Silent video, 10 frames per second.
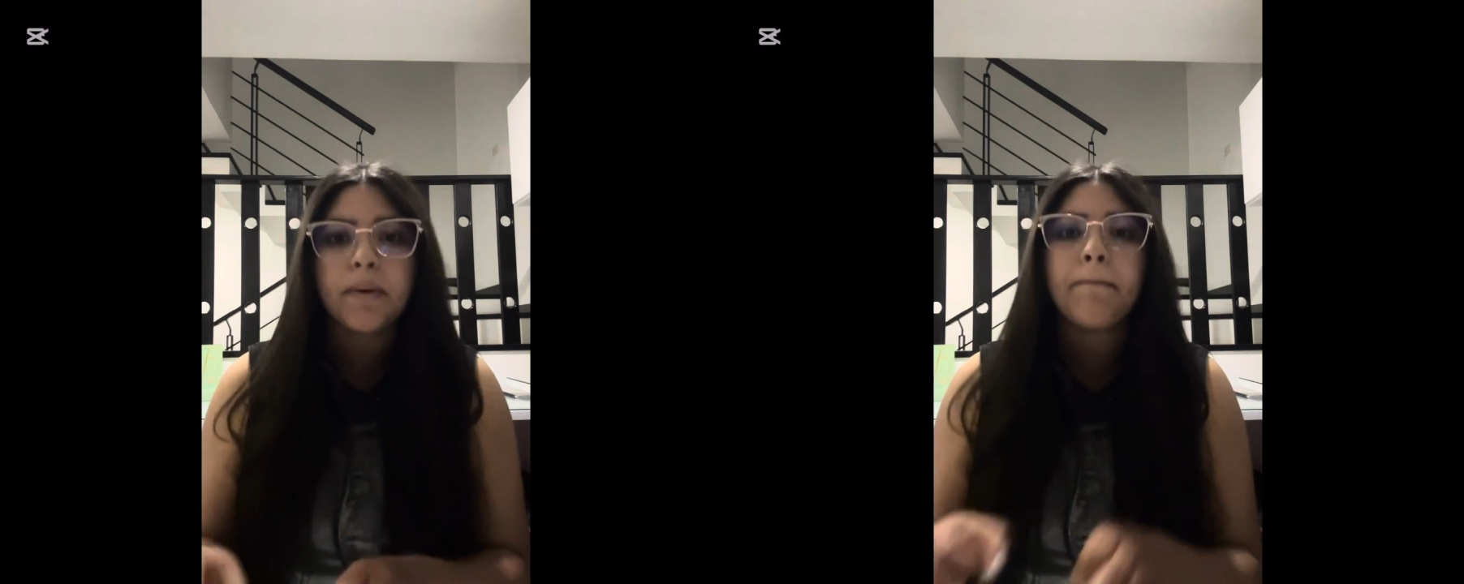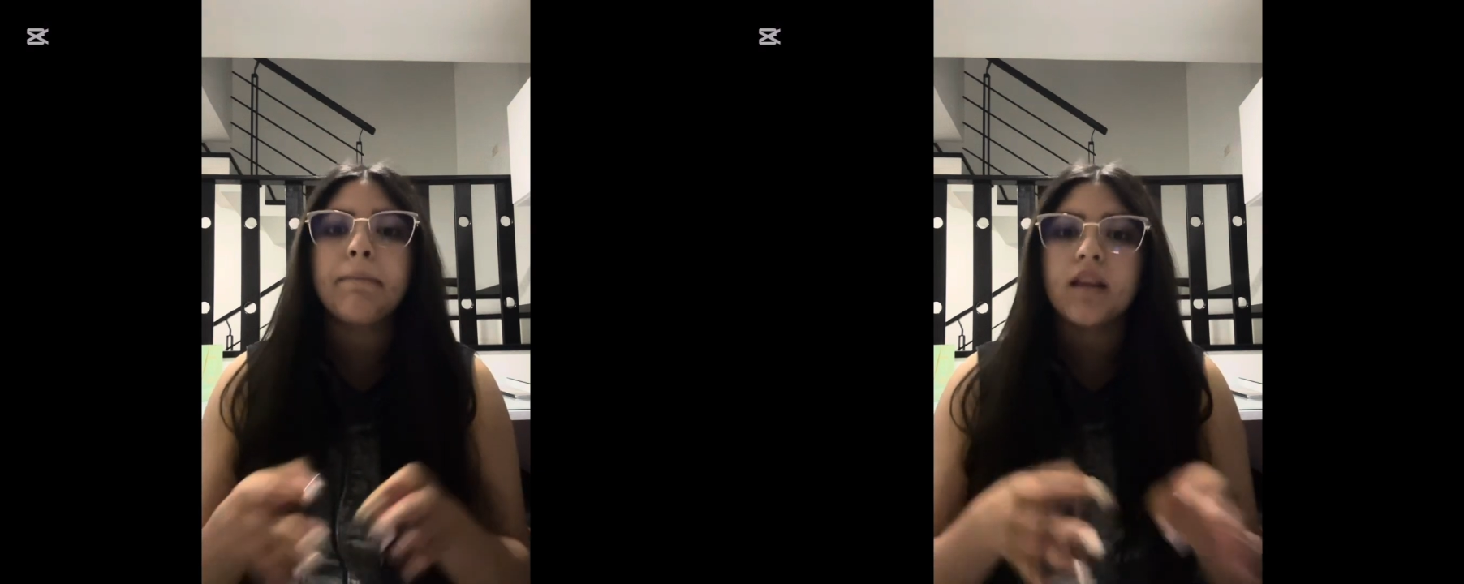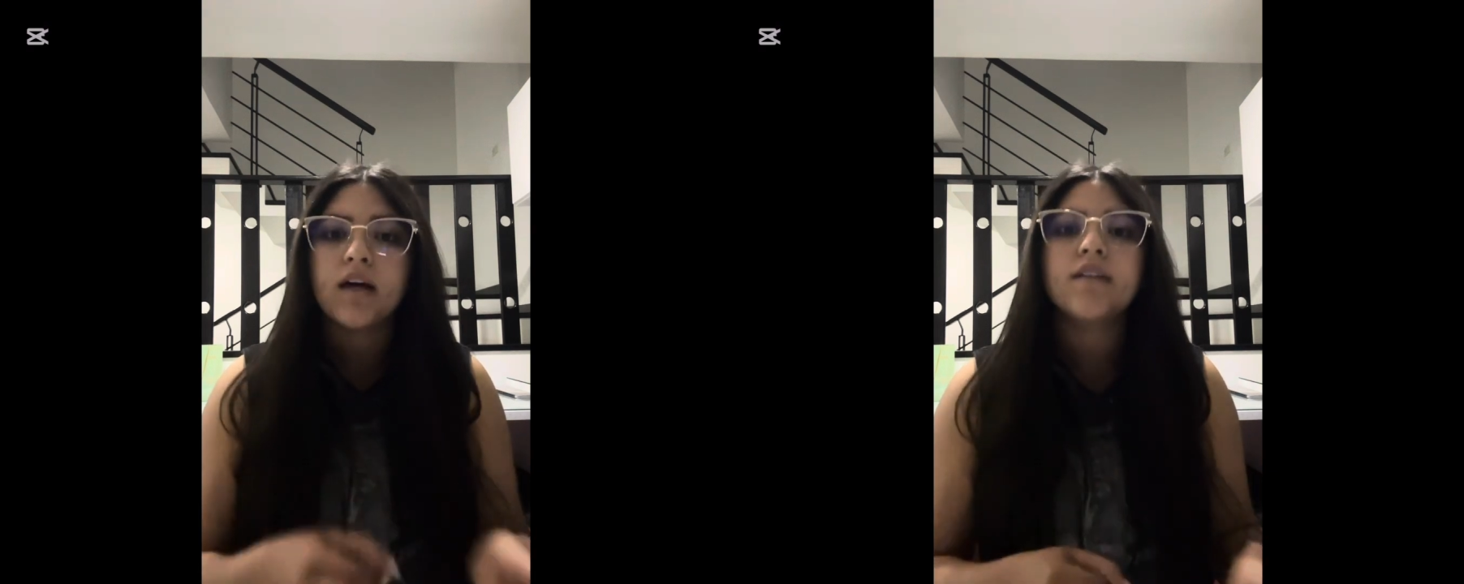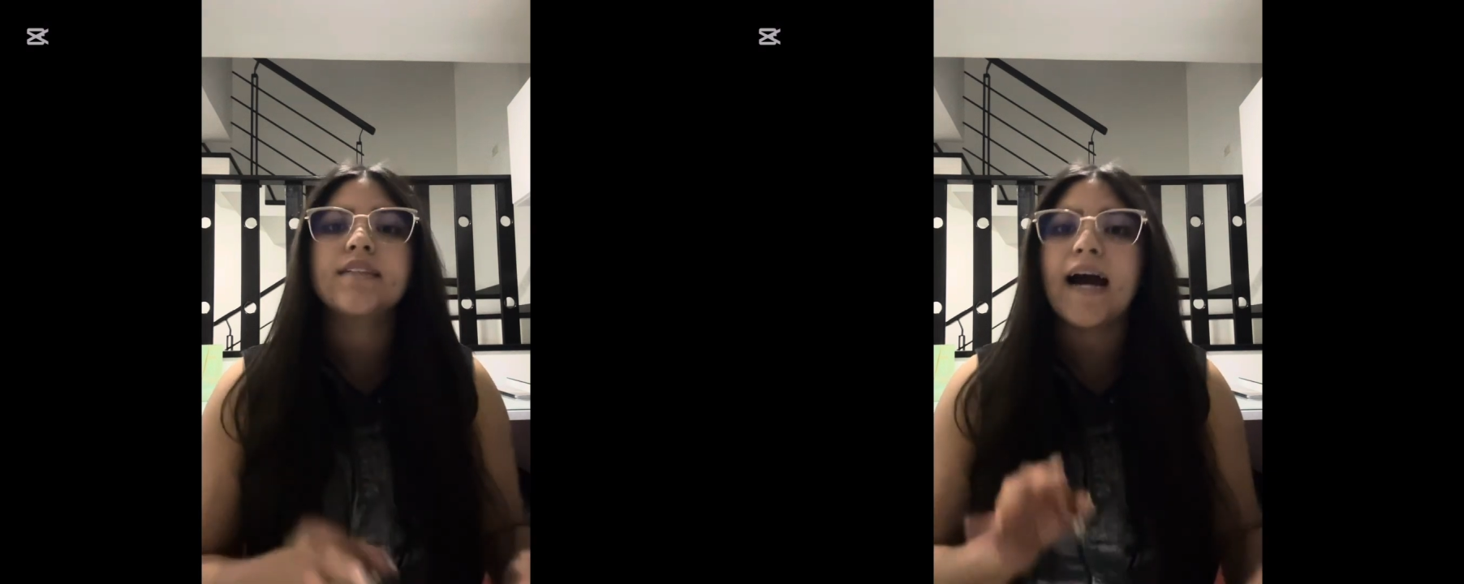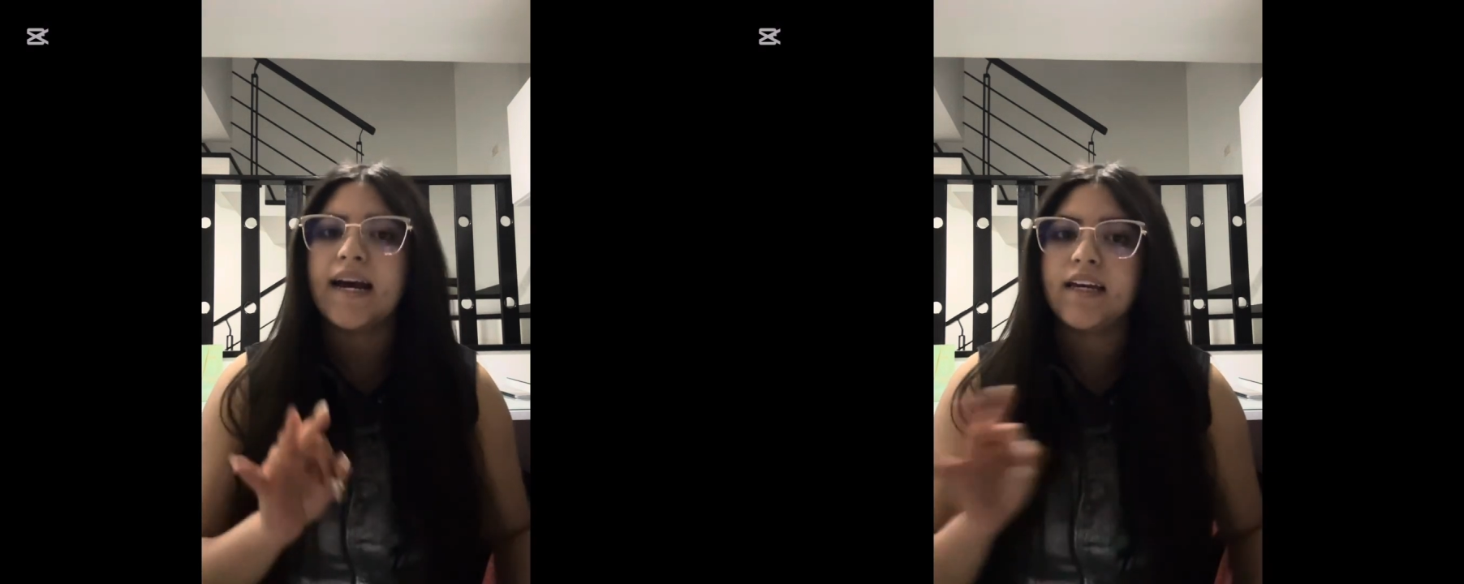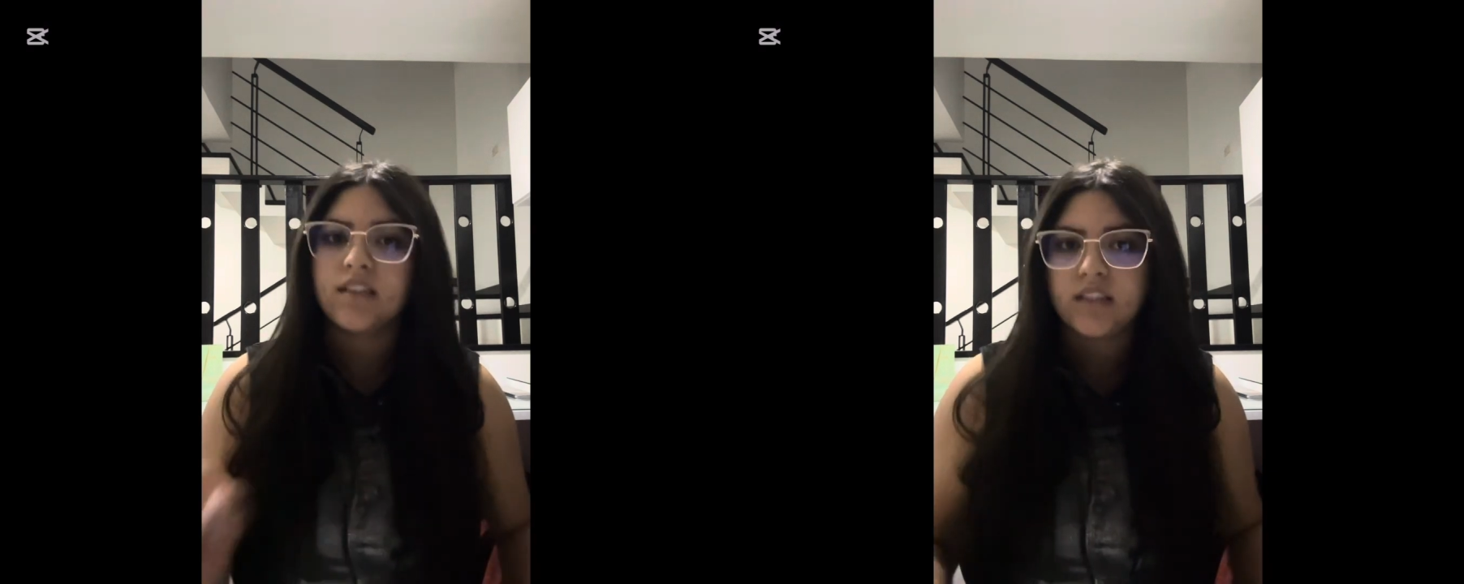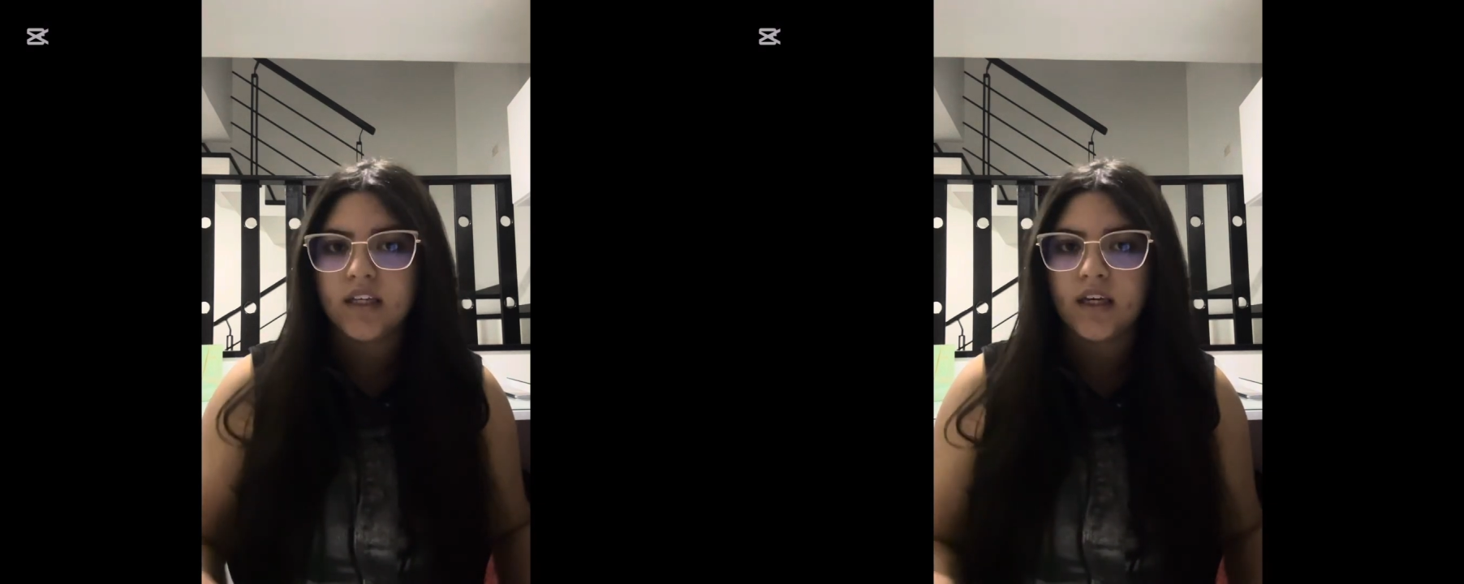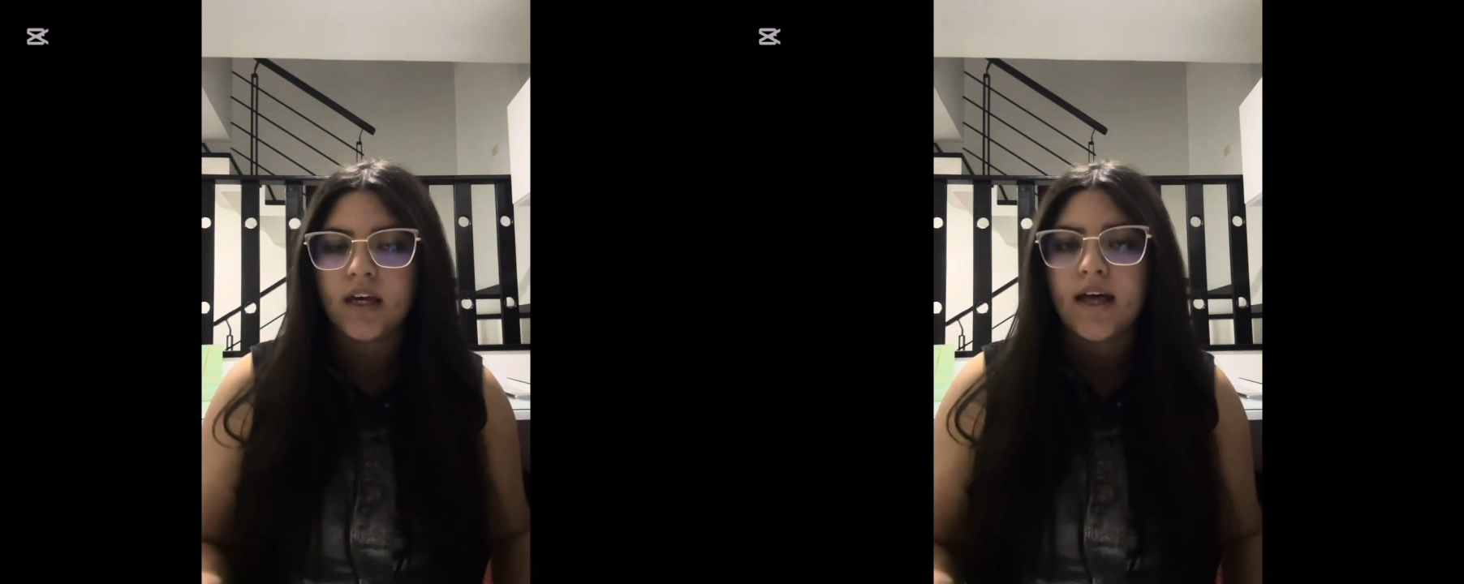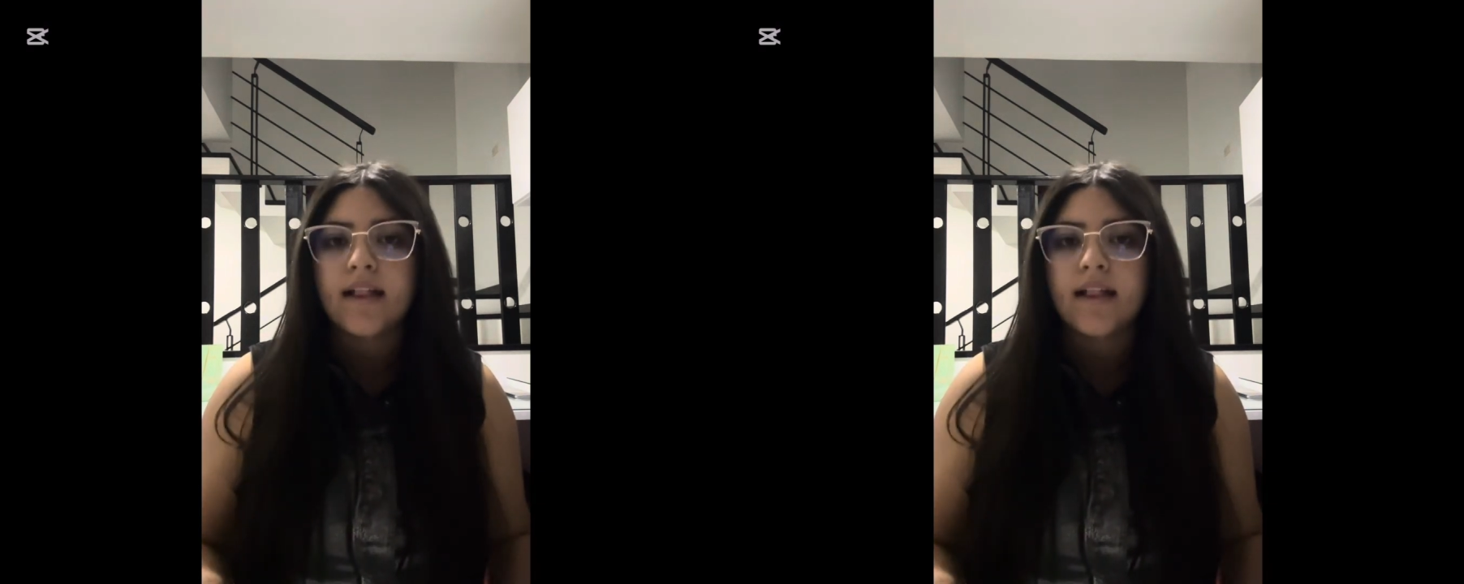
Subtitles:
plus ing.